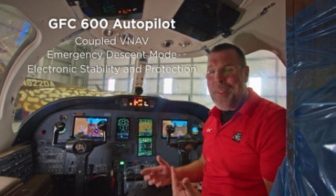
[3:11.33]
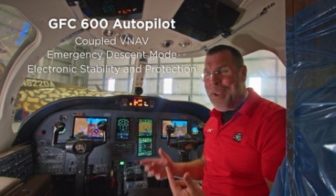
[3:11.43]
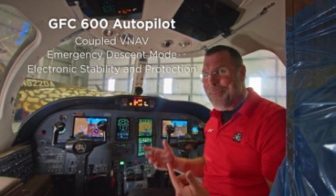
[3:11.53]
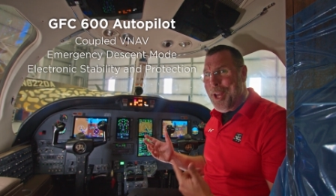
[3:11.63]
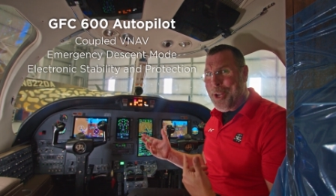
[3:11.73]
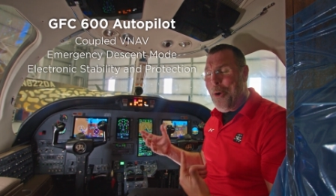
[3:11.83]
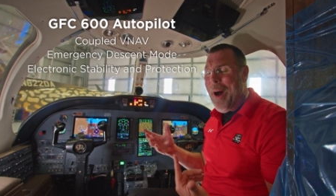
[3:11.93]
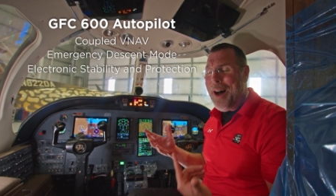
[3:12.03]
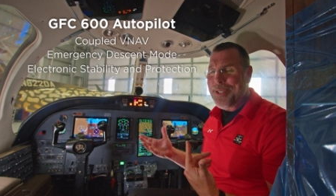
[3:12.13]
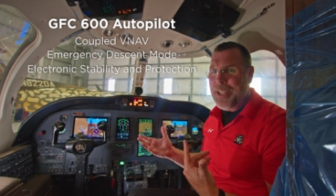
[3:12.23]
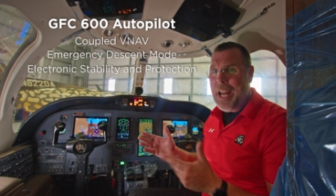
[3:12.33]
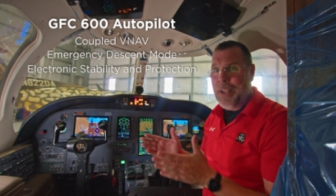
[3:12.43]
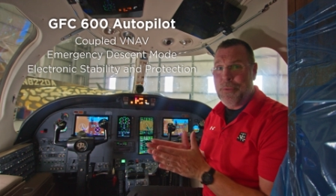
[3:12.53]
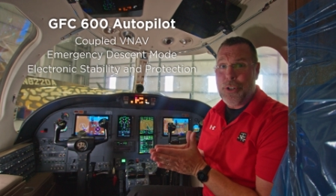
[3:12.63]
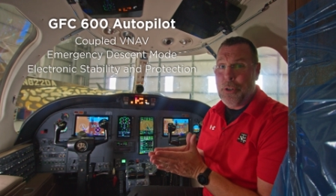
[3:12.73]
if they go outside
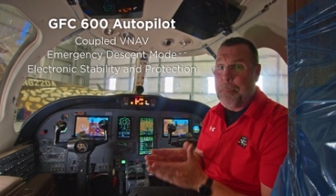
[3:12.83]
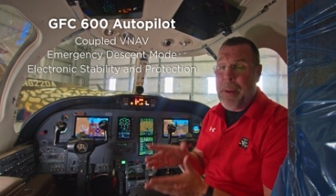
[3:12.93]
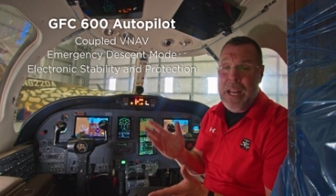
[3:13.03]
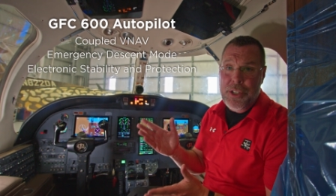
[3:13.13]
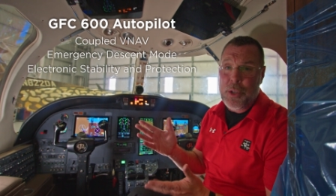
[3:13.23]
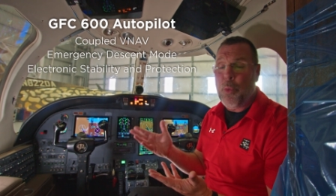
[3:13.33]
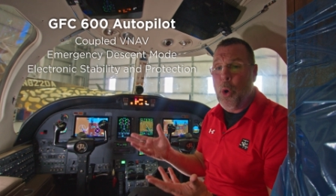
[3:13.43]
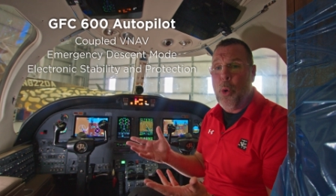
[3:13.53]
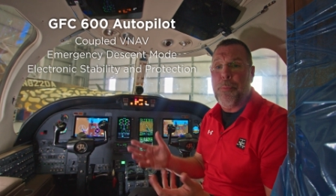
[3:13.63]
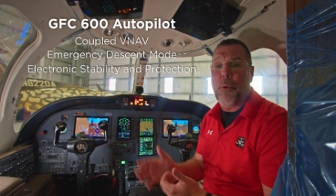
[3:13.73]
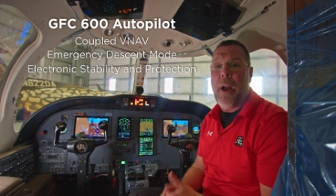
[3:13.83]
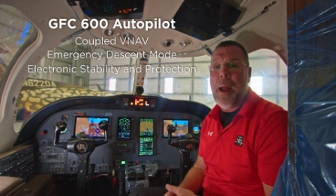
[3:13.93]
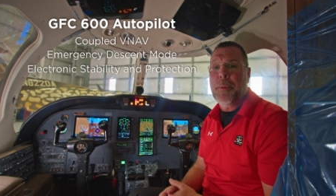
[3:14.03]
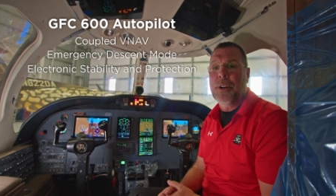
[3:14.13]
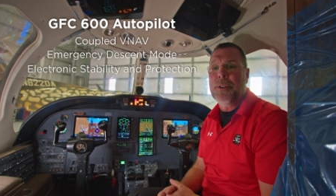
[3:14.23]
of certain pitch and roll
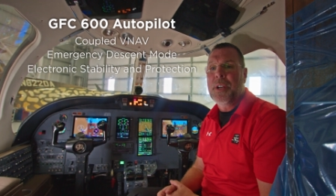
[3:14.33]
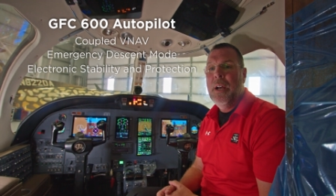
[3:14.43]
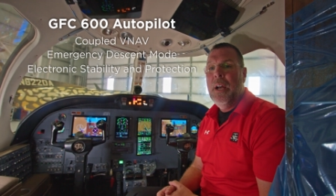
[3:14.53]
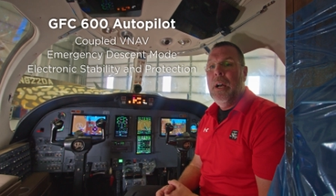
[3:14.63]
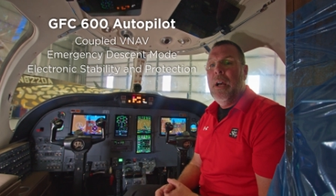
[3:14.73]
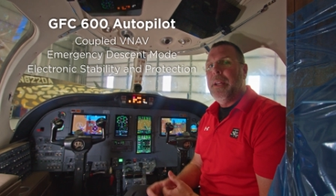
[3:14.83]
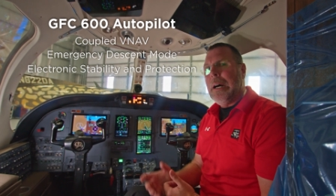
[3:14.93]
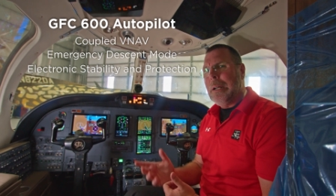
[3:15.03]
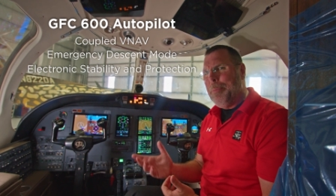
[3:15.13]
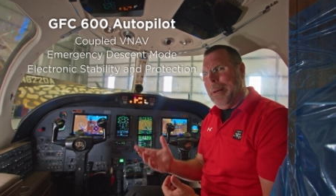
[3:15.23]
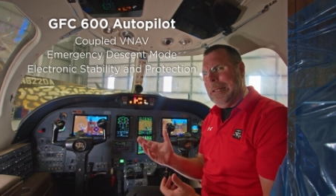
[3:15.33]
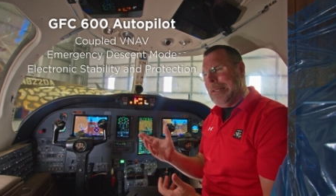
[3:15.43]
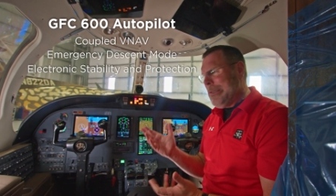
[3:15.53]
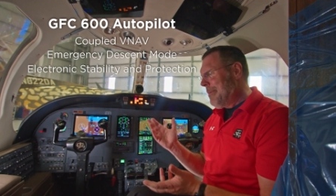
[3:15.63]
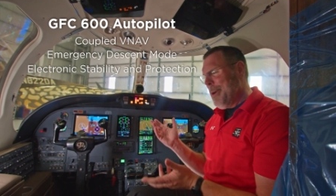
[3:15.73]
parameters, the autopilot
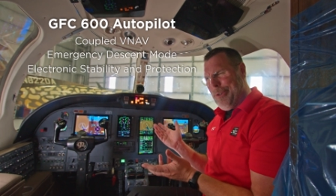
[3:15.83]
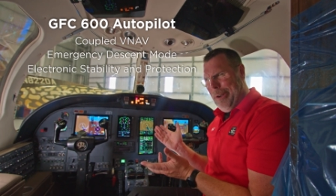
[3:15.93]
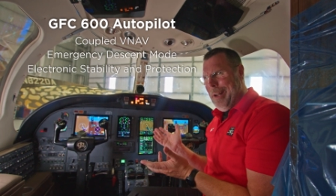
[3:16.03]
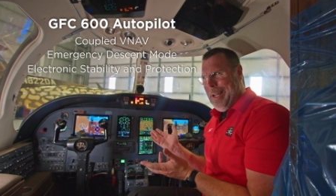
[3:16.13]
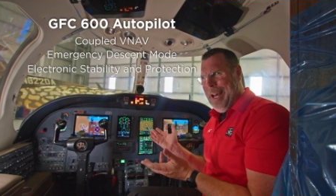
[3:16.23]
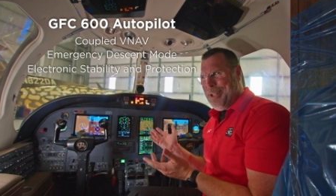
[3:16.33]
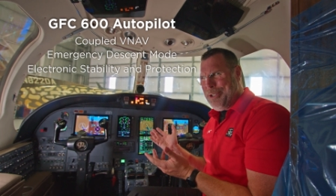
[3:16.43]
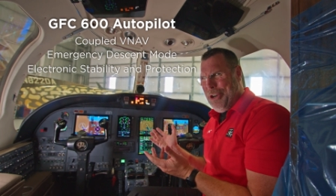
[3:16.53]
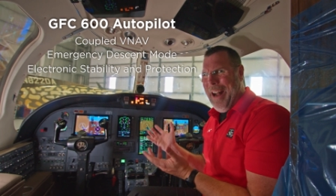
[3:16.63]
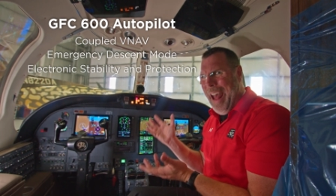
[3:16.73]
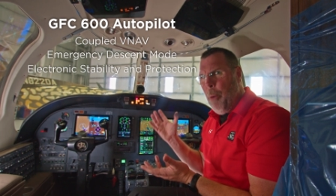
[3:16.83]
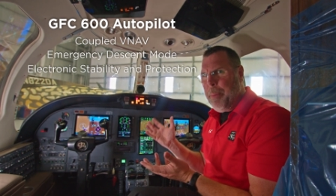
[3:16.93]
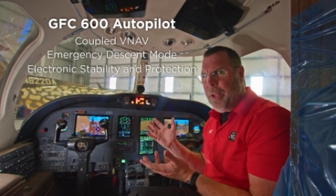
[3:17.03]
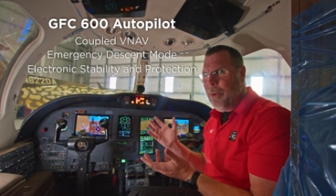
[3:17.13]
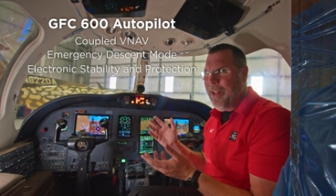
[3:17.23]
servos are gonna kind of start
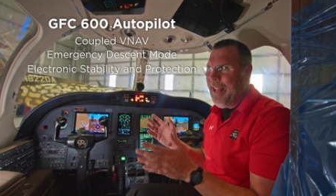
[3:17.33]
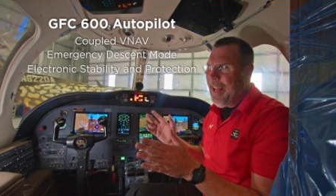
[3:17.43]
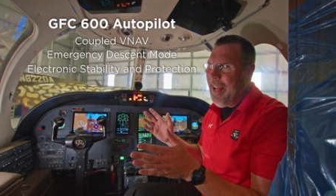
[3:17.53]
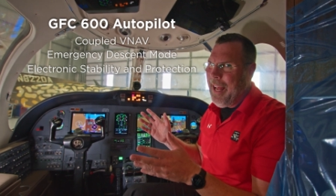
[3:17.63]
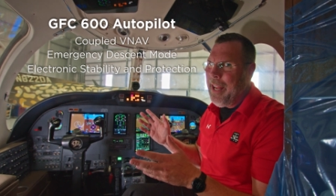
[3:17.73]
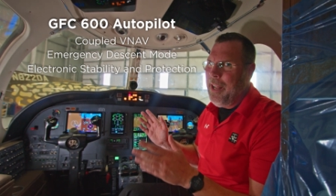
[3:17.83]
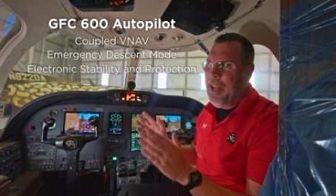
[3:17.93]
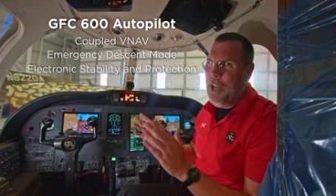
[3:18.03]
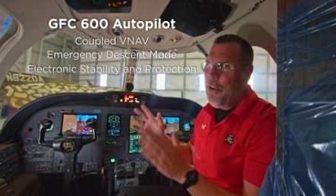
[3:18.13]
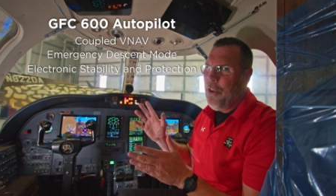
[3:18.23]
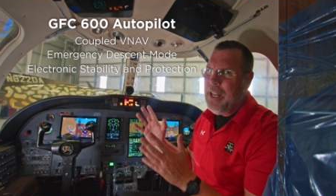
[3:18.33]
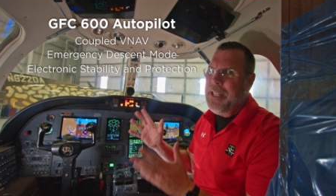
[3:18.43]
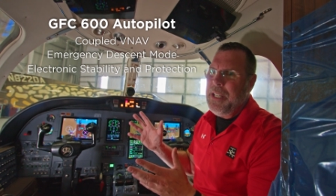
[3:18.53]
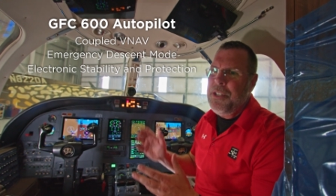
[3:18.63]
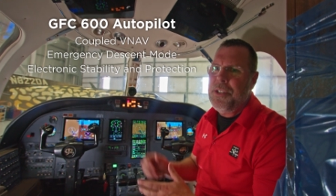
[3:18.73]
helping you like, hey, you're in a
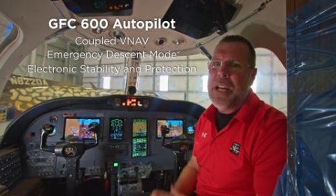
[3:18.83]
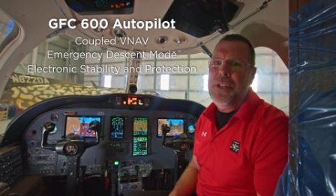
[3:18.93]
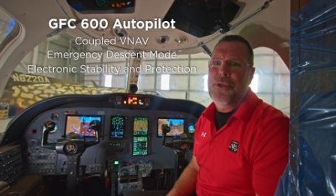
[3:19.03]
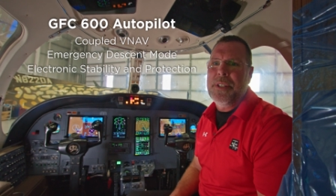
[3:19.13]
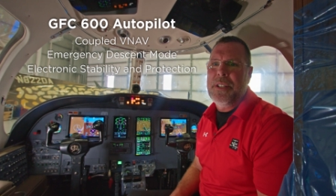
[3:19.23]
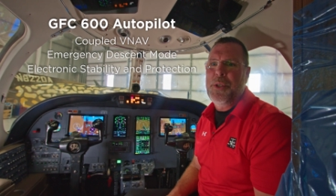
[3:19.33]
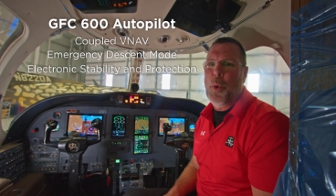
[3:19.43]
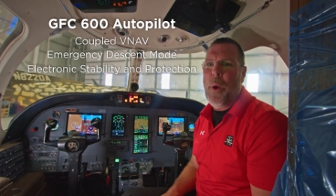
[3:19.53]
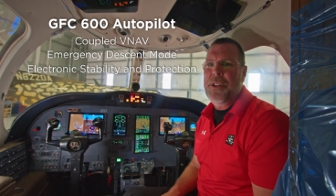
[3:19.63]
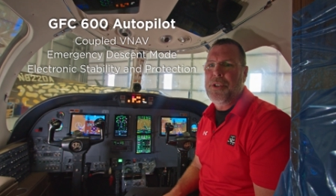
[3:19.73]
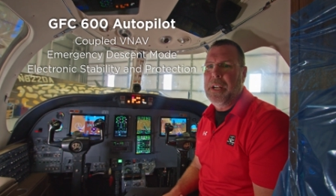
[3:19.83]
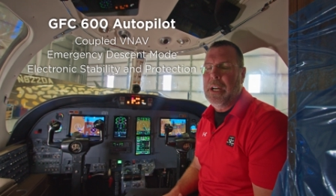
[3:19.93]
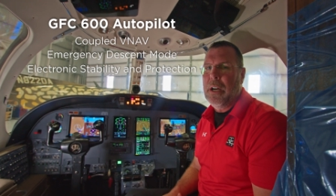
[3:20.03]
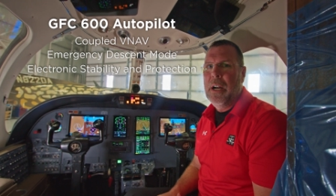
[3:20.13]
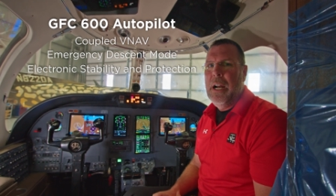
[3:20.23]
dangerous situation
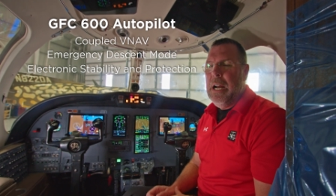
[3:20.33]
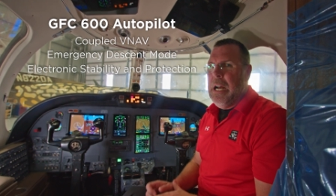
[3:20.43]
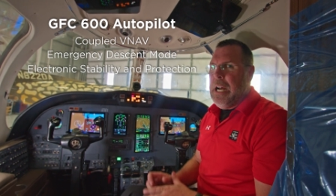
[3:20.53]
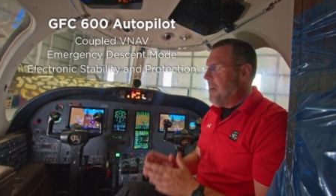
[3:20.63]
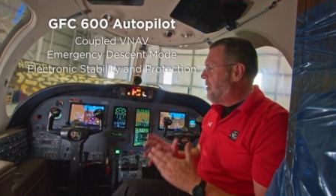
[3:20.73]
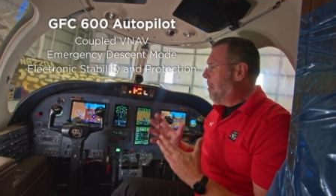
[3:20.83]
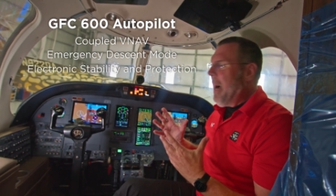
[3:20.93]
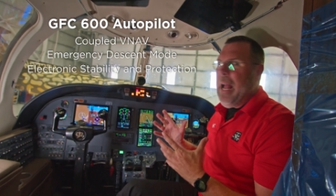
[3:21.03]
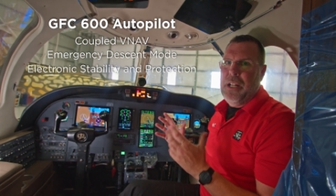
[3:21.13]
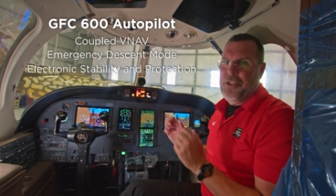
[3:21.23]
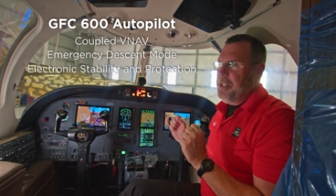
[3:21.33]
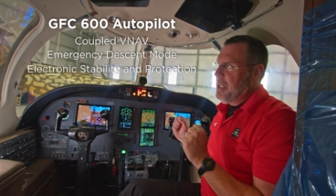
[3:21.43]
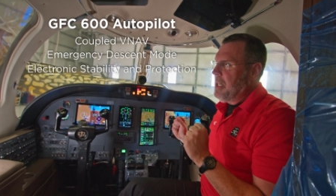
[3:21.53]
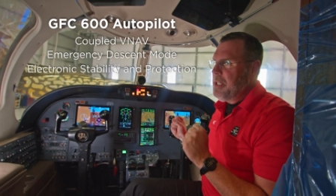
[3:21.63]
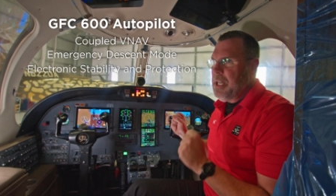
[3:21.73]
here. If the pilot just
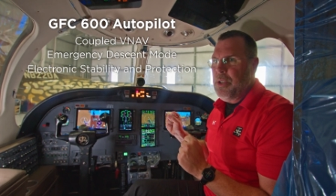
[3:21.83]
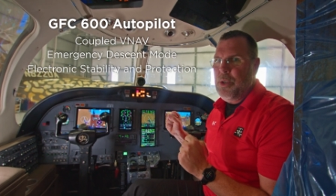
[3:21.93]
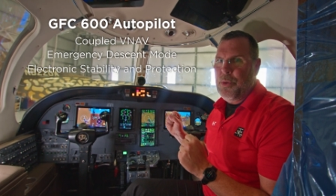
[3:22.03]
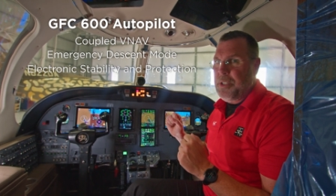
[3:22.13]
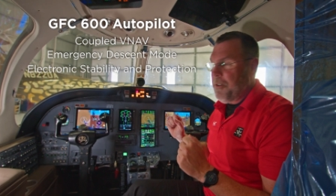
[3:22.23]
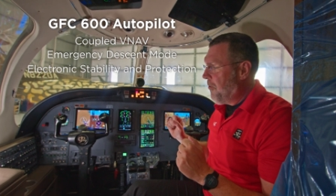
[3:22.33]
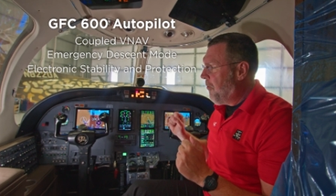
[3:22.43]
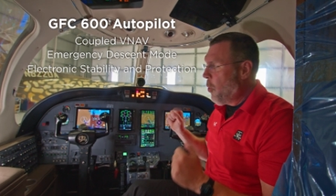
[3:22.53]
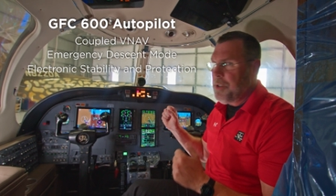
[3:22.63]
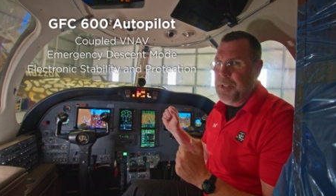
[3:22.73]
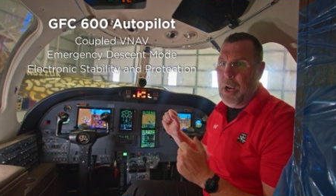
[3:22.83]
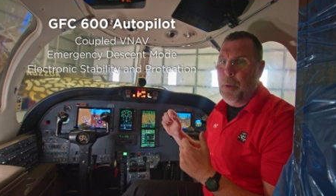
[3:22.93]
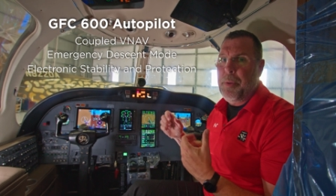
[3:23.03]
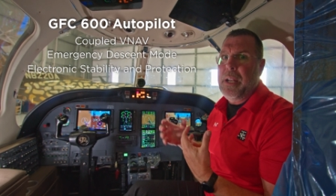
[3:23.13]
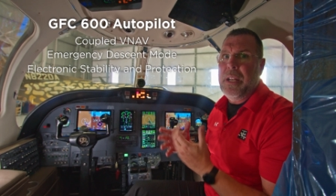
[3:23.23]
continues to force the
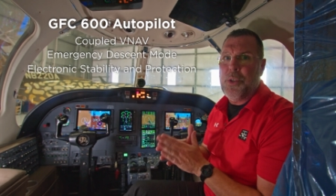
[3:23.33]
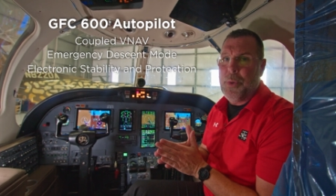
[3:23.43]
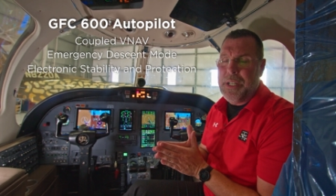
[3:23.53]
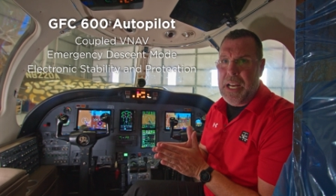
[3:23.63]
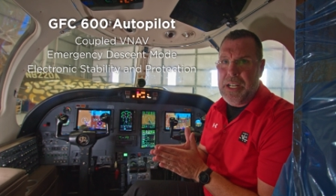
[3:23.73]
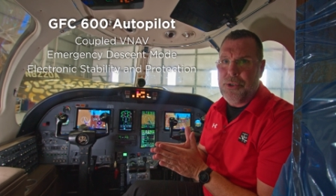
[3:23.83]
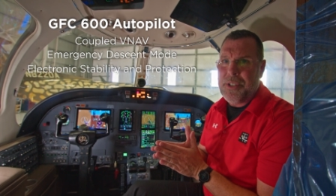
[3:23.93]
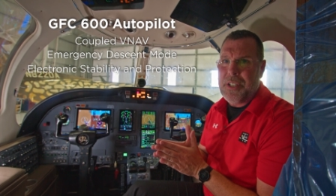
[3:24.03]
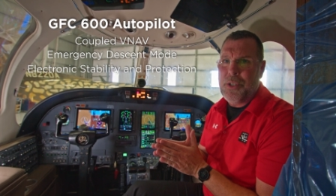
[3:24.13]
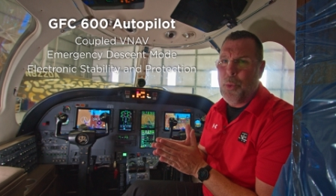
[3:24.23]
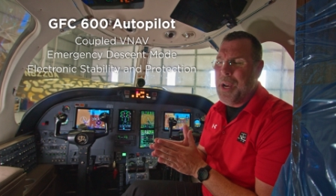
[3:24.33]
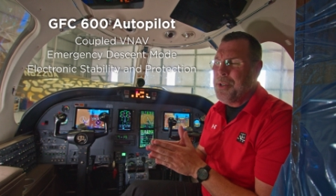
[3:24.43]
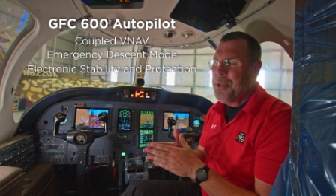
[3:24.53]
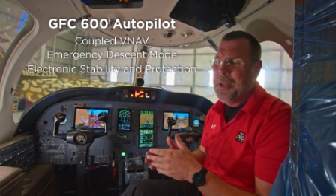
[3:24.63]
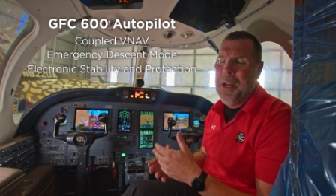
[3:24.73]
airplane into a dangerous
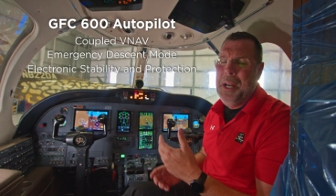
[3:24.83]
situation,